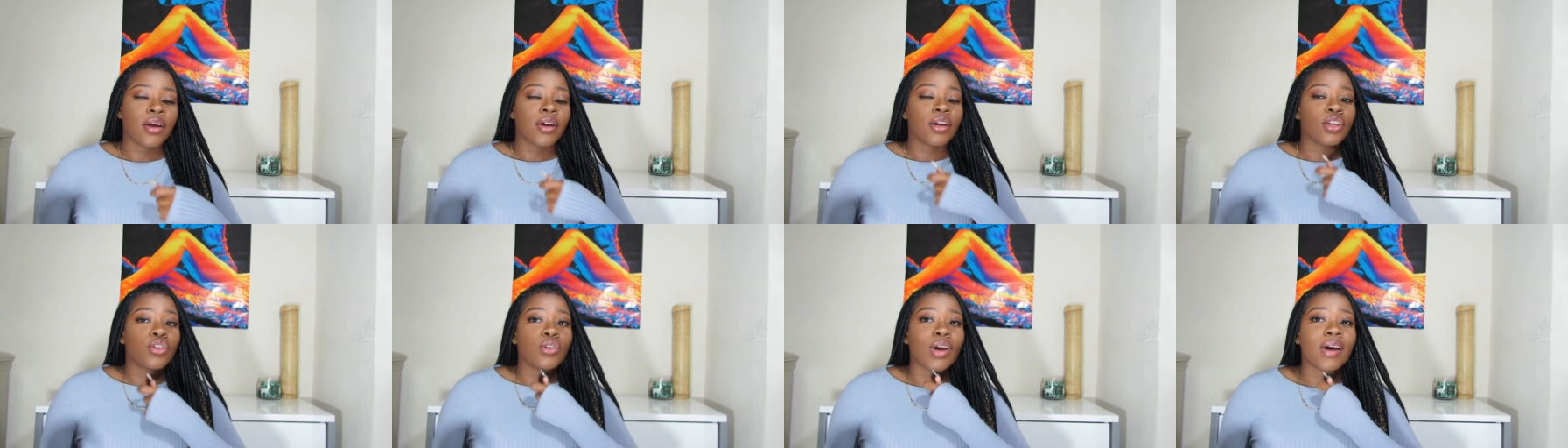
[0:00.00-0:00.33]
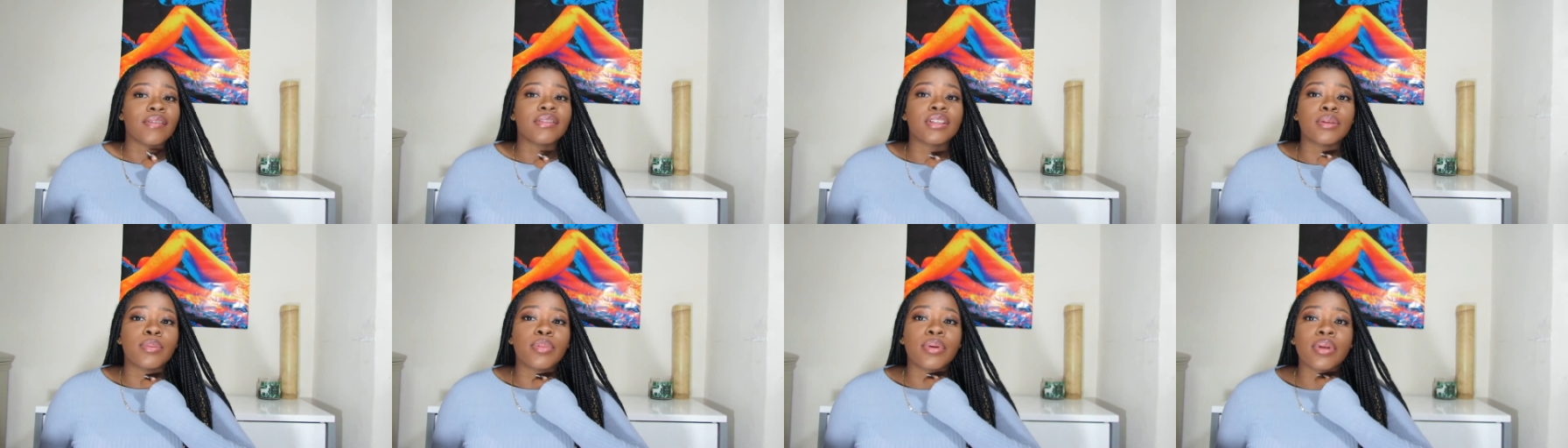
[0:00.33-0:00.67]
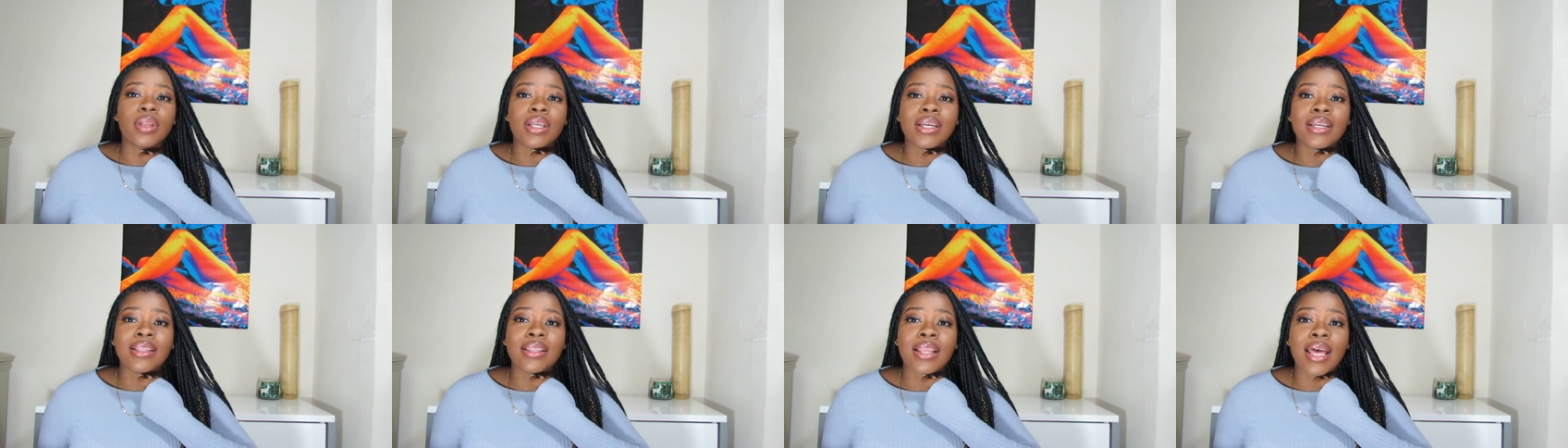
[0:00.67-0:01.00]
You have to pull
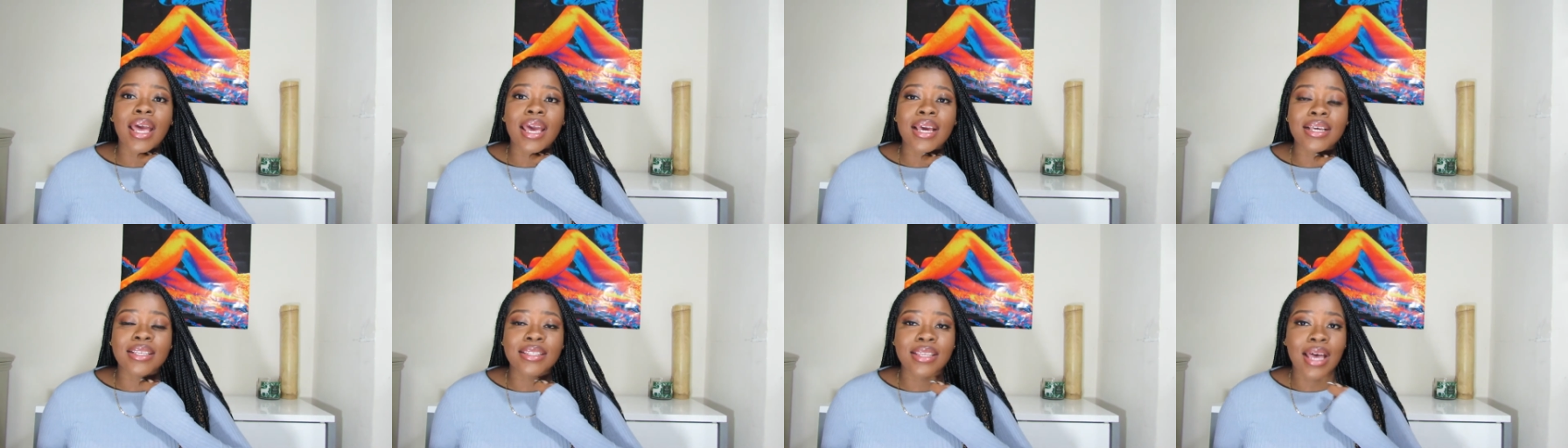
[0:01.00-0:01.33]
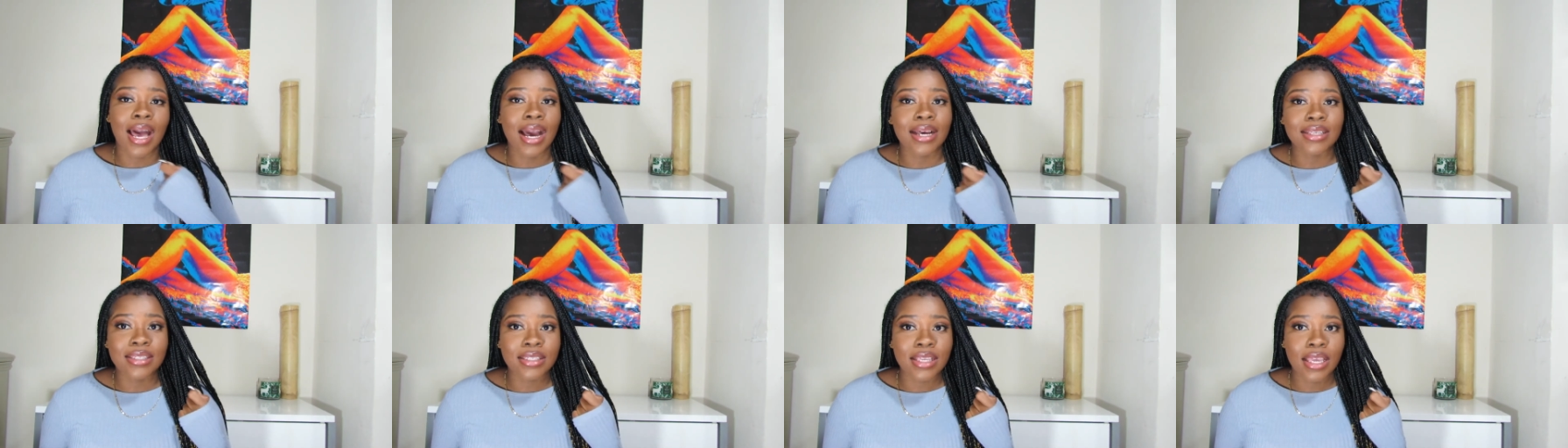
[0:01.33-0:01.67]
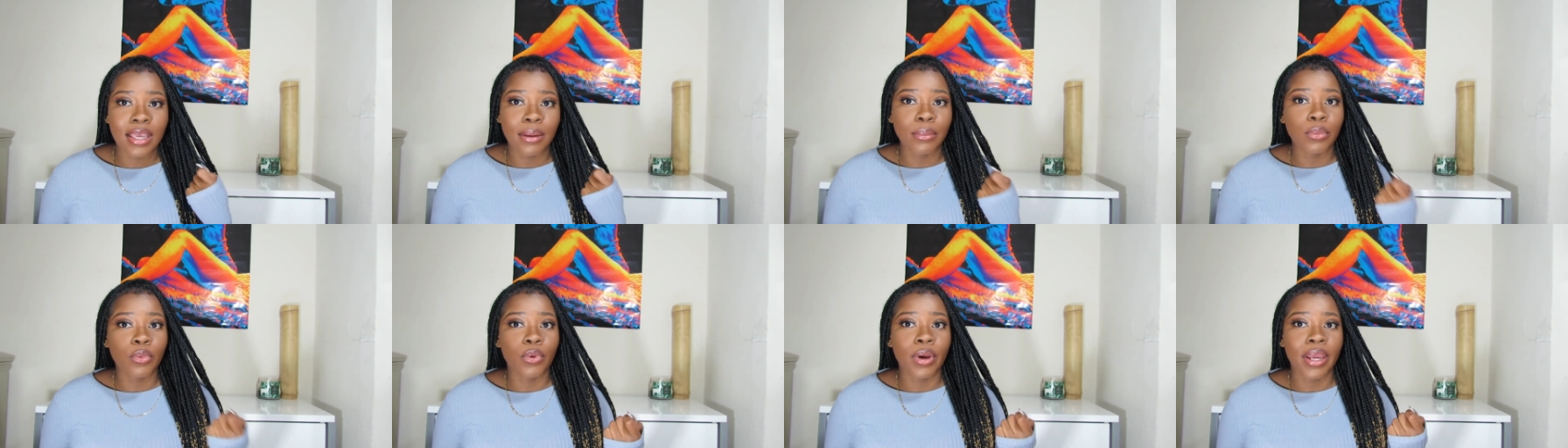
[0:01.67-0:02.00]
it in the exact
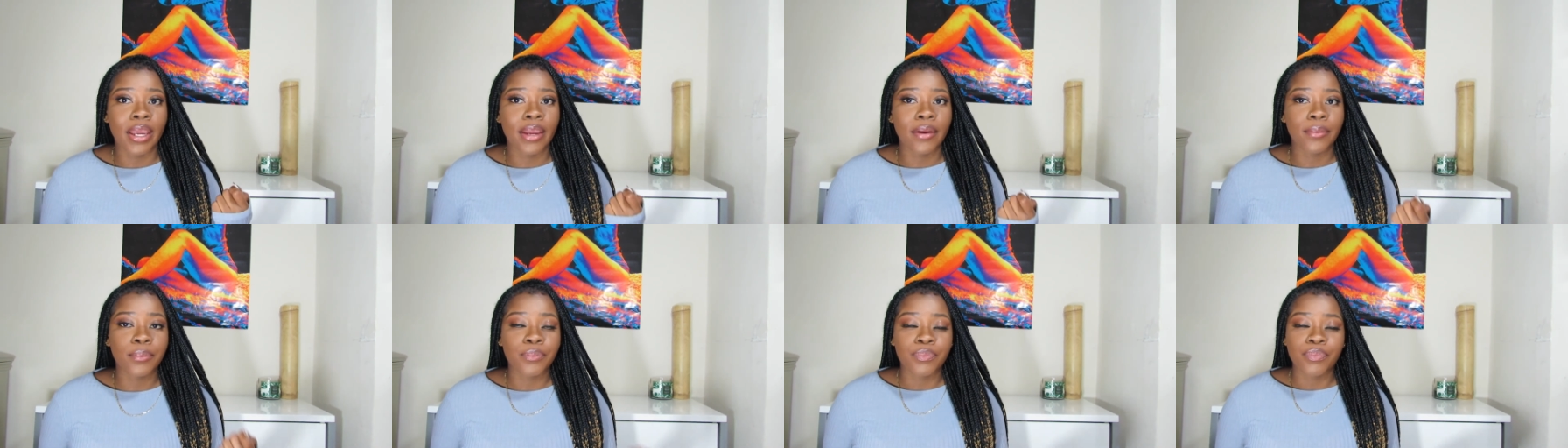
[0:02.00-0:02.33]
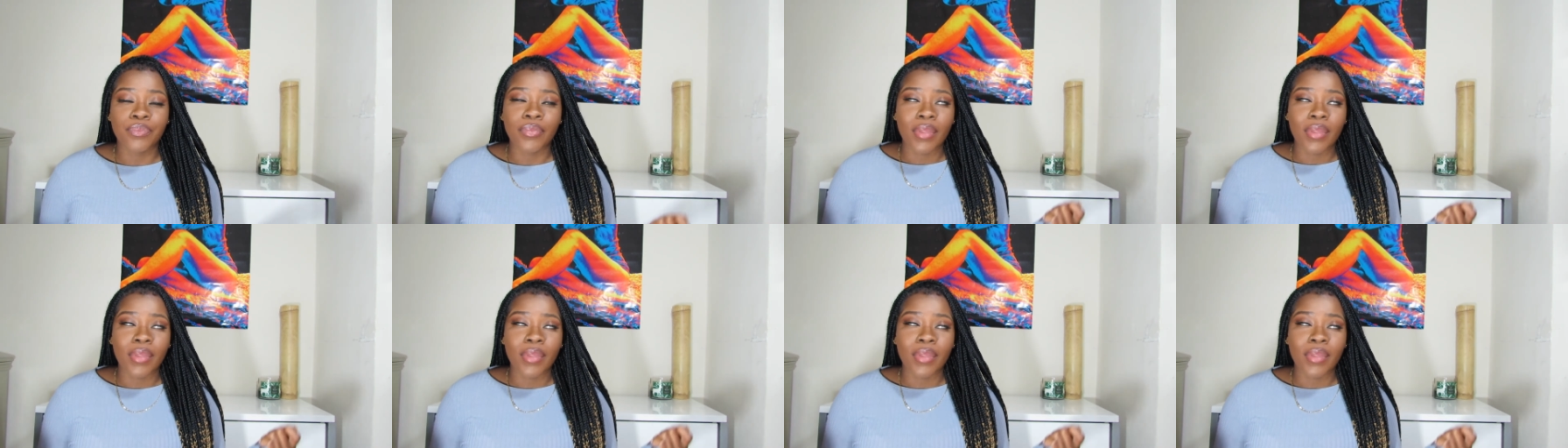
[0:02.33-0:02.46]
same way.